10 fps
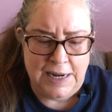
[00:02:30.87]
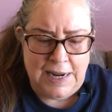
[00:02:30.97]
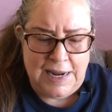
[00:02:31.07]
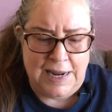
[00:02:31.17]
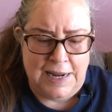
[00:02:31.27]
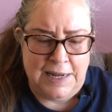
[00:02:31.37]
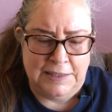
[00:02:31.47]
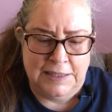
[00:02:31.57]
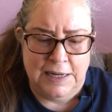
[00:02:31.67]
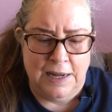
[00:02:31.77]

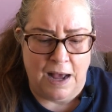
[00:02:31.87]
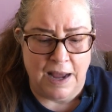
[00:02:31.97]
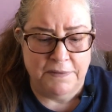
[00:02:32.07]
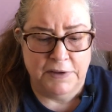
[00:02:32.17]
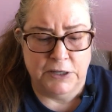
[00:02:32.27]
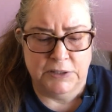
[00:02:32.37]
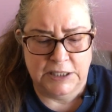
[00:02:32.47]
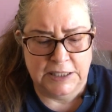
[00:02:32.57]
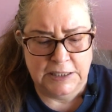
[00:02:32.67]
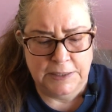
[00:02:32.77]
And I've used
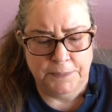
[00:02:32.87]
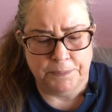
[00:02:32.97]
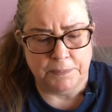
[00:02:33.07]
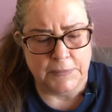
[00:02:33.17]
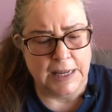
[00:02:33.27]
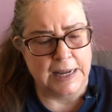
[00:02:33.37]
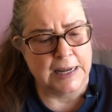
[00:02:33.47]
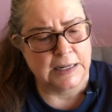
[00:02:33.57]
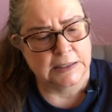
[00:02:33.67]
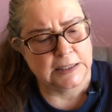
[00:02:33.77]
it,
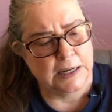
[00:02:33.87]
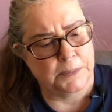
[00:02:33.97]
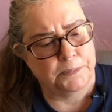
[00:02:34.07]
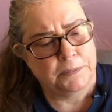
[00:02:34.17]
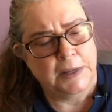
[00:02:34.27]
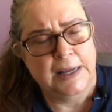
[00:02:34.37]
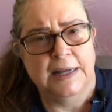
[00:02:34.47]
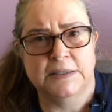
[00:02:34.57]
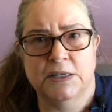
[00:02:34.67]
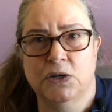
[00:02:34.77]
and
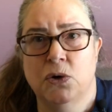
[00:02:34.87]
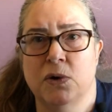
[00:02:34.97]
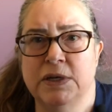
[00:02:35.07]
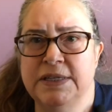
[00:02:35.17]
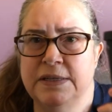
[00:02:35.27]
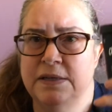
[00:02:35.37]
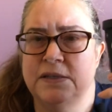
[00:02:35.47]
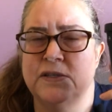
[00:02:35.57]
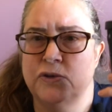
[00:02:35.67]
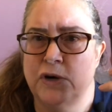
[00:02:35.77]
it's a coarse
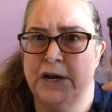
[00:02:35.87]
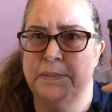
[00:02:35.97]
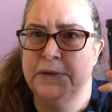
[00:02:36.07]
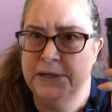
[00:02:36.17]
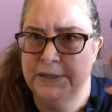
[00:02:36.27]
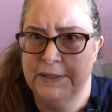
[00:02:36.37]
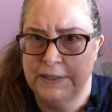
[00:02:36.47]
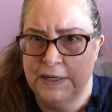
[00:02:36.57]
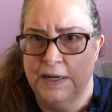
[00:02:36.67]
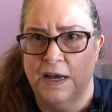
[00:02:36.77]
scrub
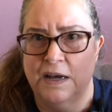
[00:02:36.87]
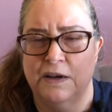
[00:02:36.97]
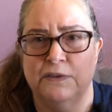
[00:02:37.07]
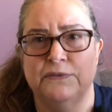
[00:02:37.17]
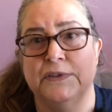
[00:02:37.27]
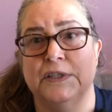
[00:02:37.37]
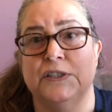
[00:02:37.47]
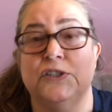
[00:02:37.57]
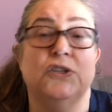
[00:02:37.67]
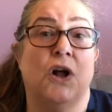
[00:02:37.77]
of
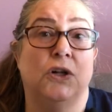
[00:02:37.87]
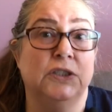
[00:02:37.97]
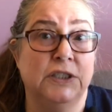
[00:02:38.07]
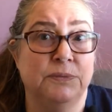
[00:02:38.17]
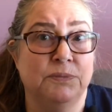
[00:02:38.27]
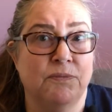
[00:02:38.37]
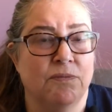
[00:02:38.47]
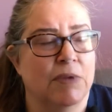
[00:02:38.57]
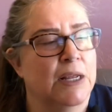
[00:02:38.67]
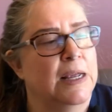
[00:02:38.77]
salt,
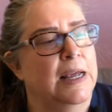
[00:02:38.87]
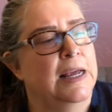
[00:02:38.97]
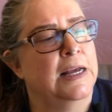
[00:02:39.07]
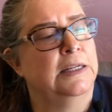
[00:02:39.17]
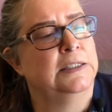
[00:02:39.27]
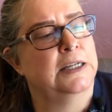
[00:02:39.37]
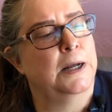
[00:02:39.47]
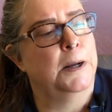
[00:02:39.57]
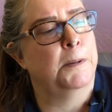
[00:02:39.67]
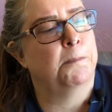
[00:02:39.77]
and
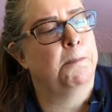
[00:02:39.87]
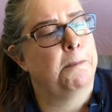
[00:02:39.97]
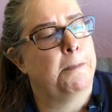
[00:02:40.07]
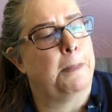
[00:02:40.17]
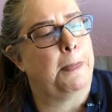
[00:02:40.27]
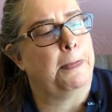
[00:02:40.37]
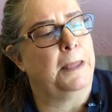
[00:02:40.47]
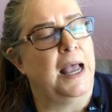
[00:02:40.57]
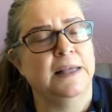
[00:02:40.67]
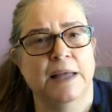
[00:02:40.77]

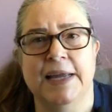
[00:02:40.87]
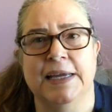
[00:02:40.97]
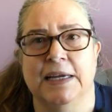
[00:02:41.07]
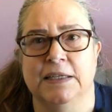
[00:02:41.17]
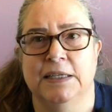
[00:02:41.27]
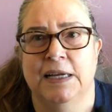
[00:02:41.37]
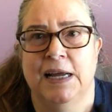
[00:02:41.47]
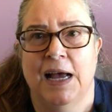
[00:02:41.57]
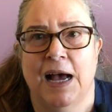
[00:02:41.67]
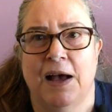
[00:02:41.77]
I like it.
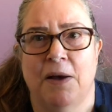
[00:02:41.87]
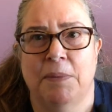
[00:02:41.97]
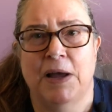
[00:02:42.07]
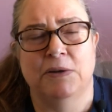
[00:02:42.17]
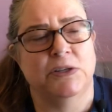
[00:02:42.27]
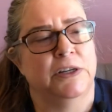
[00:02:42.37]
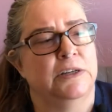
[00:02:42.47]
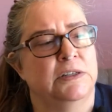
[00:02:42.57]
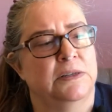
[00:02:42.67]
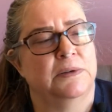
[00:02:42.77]
I also
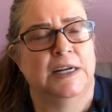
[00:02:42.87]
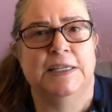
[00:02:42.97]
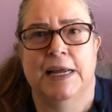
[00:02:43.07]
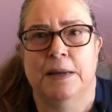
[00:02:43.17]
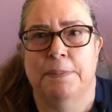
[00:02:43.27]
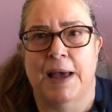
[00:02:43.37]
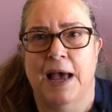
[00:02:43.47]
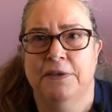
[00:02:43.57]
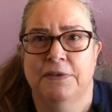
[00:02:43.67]
use it when I take a bath